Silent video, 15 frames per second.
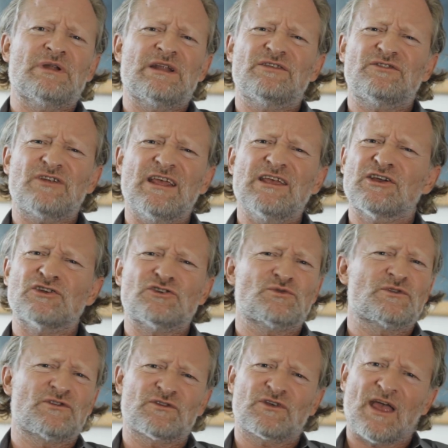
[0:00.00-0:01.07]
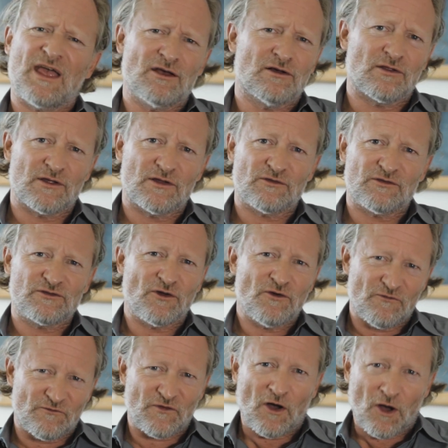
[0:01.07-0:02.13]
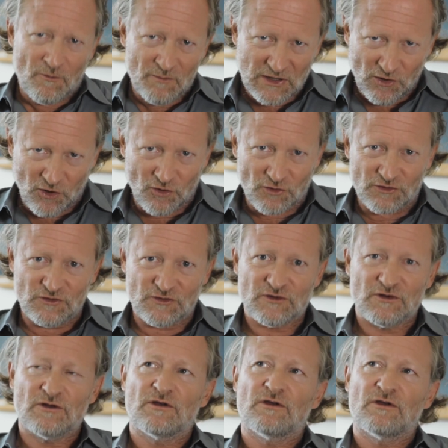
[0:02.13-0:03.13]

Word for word: but it's taken to a scale that's so far beyond